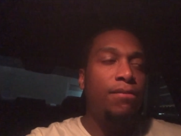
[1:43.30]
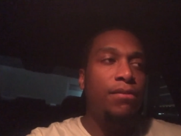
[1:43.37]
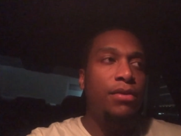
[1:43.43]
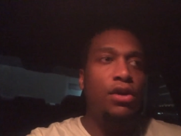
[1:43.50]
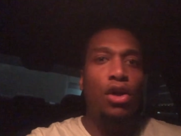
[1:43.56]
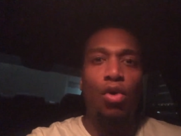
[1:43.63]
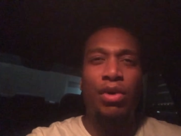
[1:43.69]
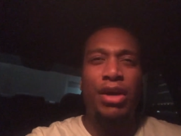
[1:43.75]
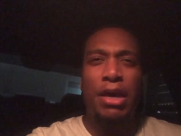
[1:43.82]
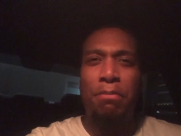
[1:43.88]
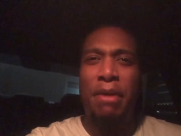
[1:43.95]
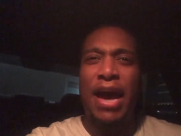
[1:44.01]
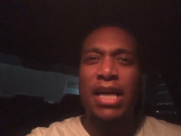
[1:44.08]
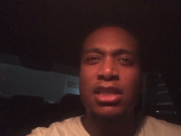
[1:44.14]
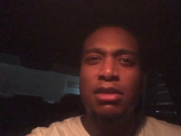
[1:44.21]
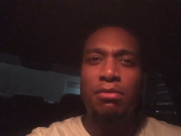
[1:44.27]
you know, get
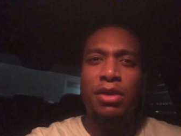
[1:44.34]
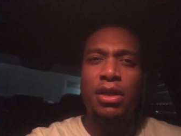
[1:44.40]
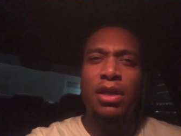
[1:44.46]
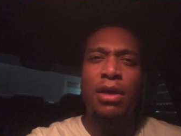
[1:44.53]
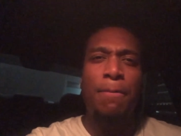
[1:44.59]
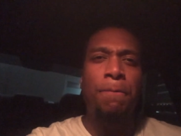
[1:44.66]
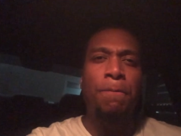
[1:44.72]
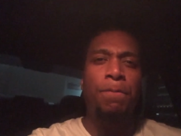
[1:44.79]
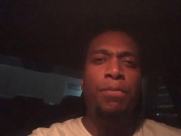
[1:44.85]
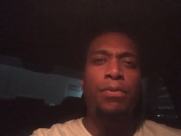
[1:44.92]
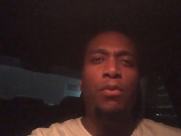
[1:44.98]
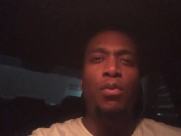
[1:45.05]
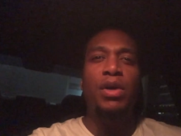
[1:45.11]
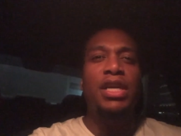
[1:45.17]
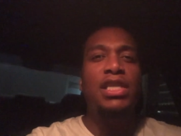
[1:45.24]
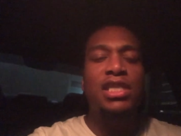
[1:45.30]
back to me
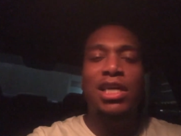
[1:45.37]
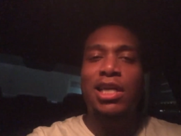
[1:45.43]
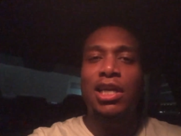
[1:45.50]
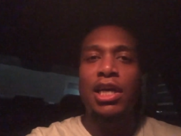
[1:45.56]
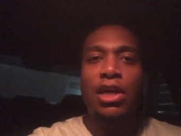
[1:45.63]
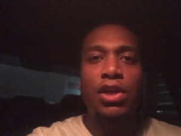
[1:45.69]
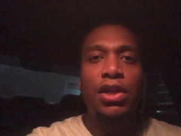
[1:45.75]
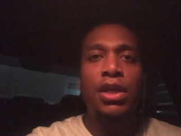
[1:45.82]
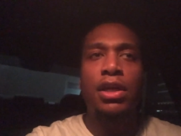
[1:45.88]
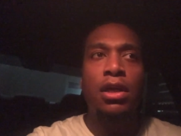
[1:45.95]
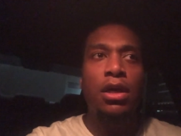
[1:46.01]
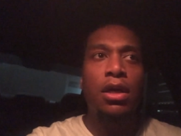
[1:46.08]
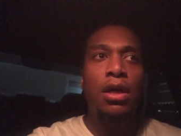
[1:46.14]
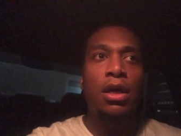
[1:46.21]
when it's clearly,